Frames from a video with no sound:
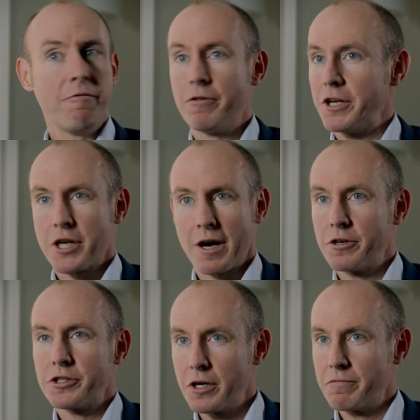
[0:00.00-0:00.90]
Every
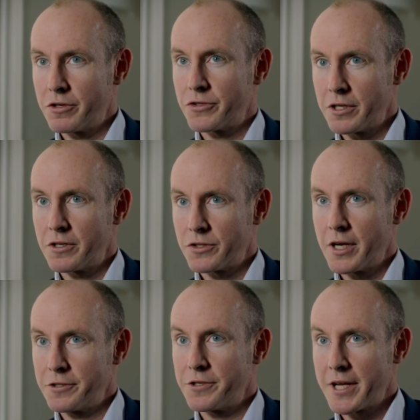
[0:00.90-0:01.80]
charity over a certain
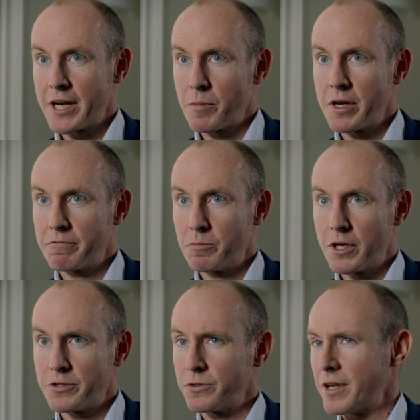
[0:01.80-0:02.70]
size is getting money from
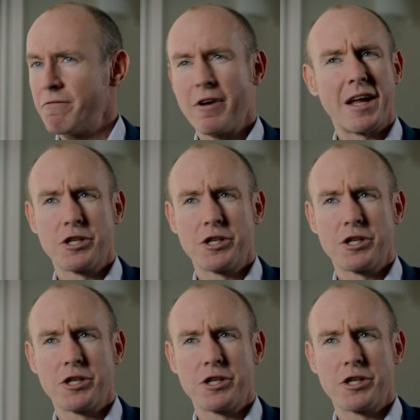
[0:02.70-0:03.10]
Brussels, every